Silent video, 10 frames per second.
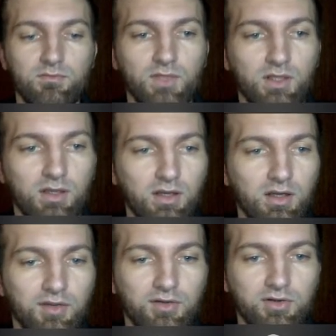
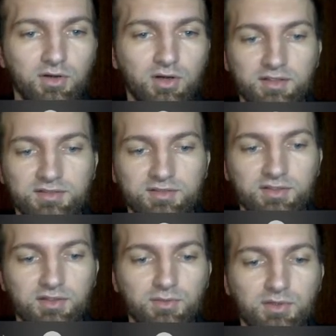Other costs, we
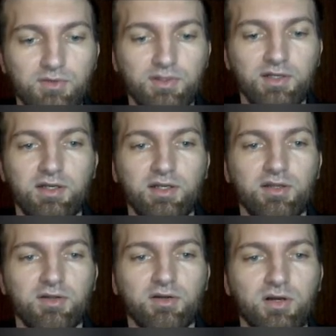don't need any other
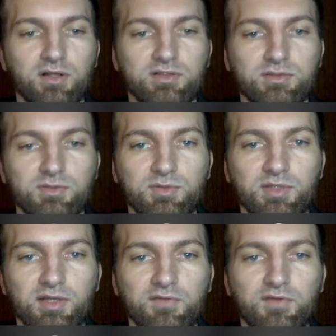costs, so we'll just put like
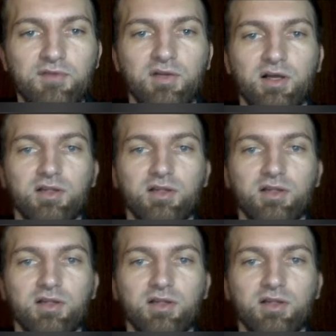$5.